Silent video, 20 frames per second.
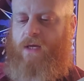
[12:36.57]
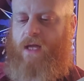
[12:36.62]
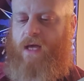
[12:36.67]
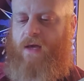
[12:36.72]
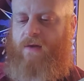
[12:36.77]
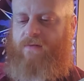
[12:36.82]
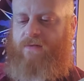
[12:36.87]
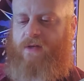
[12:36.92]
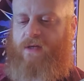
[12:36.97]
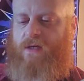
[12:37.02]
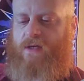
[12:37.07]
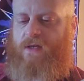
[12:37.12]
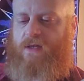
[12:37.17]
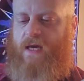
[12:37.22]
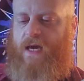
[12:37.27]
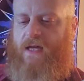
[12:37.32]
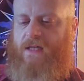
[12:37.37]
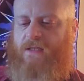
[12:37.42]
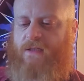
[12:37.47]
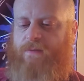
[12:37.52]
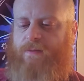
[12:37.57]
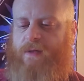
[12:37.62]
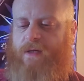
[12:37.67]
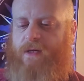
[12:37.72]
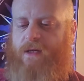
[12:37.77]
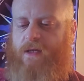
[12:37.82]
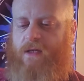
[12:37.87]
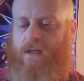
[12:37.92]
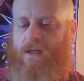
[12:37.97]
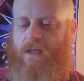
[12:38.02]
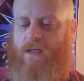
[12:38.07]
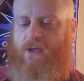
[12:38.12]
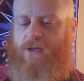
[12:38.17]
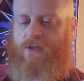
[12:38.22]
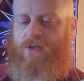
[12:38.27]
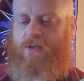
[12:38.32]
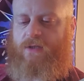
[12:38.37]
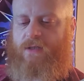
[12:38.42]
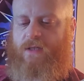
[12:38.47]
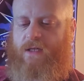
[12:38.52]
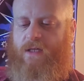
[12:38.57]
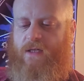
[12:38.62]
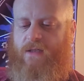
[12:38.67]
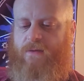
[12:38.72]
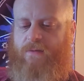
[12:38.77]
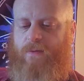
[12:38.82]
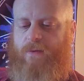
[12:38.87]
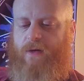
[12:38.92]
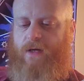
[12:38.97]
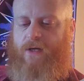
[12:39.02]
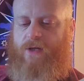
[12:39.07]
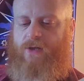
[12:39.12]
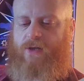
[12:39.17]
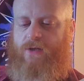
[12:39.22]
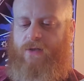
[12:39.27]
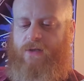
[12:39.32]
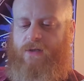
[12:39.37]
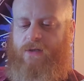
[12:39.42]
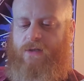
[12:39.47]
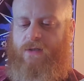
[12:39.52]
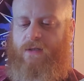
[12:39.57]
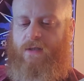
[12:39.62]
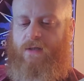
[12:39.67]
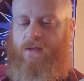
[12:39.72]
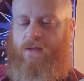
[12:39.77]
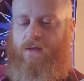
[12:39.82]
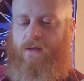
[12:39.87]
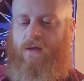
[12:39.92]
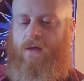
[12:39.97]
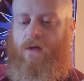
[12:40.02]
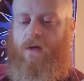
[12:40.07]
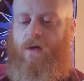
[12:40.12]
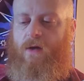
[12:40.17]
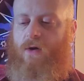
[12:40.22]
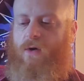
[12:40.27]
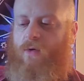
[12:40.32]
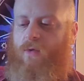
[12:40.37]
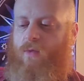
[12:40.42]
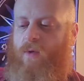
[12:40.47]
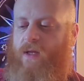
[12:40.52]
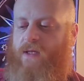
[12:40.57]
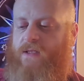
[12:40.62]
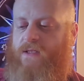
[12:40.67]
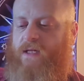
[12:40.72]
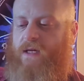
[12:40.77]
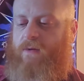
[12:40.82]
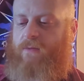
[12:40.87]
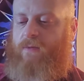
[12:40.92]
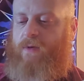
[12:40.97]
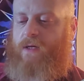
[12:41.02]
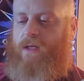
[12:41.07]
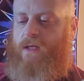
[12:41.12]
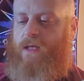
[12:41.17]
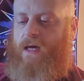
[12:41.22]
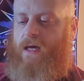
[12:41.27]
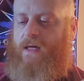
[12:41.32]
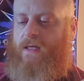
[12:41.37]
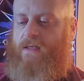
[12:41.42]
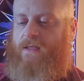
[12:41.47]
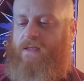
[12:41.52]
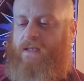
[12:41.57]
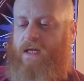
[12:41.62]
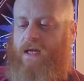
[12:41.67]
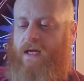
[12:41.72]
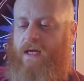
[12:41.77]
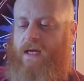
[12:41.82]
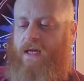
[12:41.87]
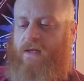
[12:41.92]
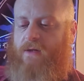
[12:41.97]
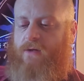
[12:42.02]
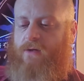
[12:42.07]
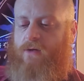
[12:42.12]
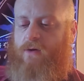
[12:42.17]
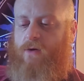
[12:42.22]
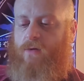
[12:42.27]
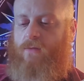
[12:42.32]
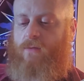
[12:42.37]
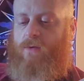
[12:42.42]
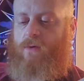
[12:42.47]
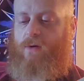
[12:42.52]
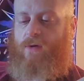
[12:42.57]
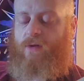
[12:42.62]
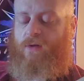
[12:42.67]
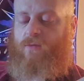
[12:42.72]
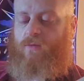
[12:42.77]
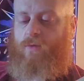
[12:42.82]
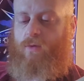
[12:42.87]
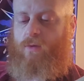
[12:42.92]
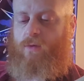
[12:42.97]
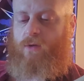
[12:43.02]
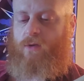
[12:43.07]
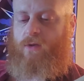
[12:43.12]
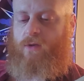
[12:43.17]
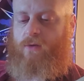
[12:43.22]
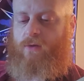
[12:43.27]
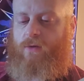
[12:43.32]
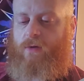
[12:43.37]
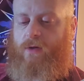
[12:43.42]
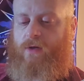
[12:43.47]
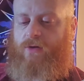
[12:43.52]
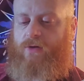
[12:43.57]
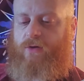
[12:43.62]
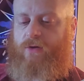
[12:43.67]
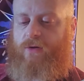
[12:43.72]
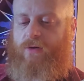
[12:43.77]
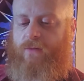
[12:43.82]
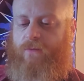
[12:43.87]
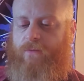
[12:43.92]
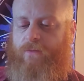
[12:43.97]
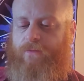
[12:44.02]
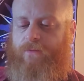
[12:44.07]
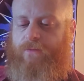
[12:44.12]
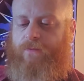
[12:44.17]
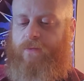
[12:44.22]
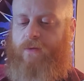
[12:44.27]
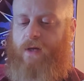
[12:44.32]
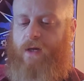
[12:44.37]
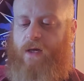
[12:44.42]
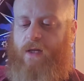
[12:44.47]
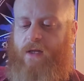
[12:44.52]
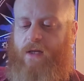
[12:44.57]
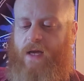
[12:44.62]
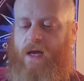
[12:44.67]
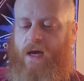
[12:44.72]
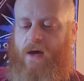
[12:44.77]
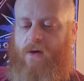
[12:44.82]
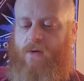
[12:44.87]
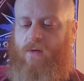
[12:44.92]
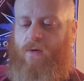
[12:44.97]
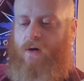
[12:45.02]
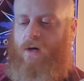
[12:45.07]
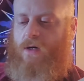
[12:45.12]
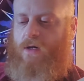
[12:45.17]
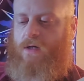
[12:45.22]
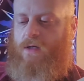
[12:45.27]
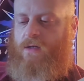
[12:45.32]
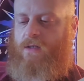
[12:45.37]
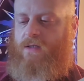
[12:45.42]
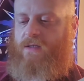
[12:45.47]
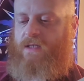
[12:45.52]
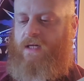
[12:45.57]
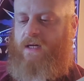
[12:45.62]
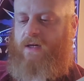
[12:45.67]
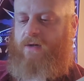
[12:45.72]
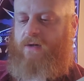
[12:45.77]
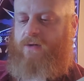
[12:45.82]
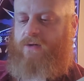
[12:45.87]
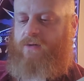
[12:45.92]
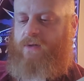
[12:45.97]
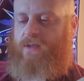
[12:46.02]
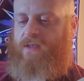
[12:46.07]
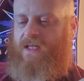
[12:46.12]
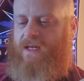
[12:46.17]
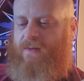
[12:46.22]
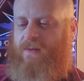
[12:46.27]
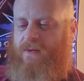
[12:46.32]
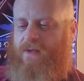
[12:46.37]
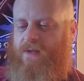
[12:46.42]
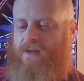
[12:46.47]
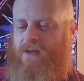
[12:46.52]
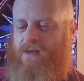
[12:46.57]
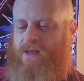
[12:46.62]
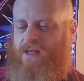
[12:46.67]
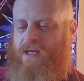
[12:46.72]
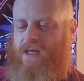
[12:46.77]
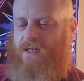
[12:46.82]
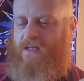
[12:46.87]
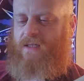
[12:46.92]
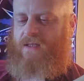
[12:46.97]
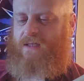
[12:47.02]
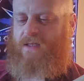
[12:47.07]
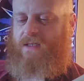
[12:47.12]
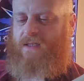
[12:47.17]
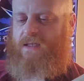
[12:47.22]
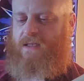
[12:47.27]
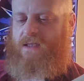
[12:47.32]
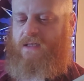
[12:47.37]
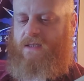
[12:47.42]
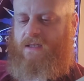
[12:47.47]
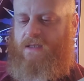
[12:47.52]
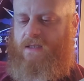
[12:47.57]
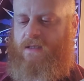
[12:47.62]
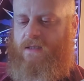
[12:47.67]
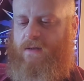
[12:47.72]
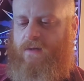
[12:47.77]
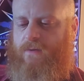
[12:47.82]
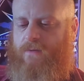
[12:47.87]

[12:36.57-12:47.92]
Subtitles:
heavy, gasping inhalations and expirations, whence I realized that I had no more than wounded the creature, and now all desire to examine the thing ceased.